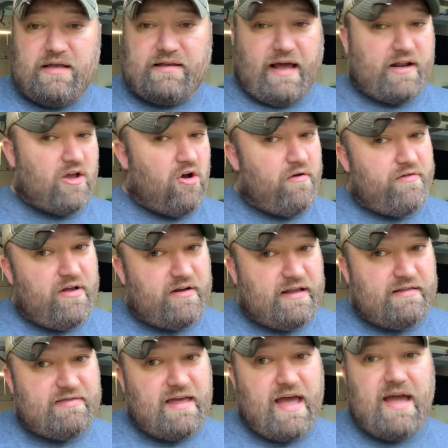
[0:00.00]
Got to go over there and
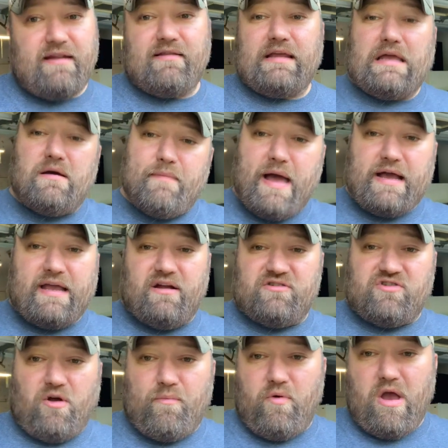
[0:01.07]
get that and come back here and
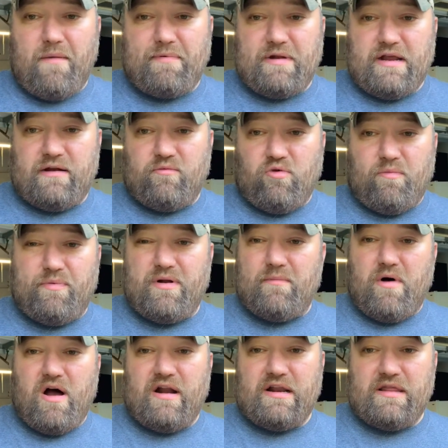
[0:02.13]
start prepping it, and we'll put
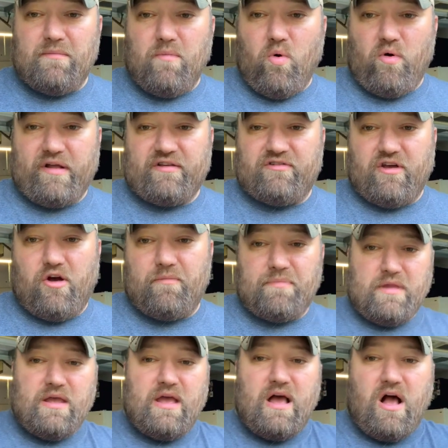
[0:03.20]
them on in the morning. So
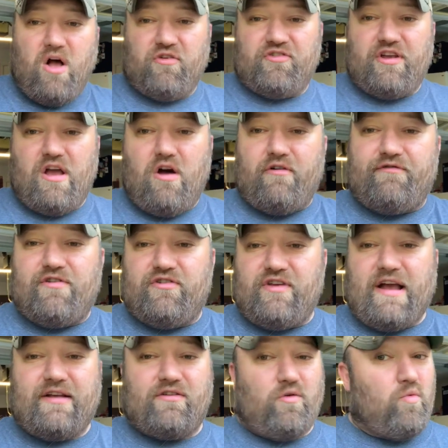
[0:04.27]
I'll see y'all in a few
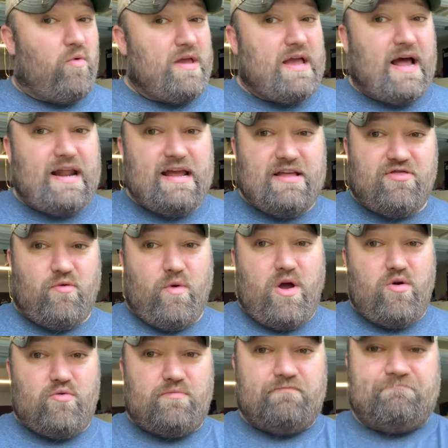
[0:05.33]
seconds. We got to hit the
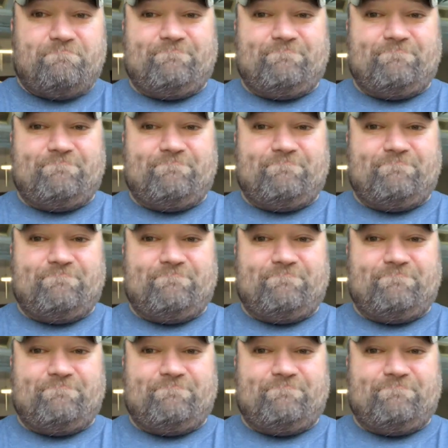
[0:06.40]
road.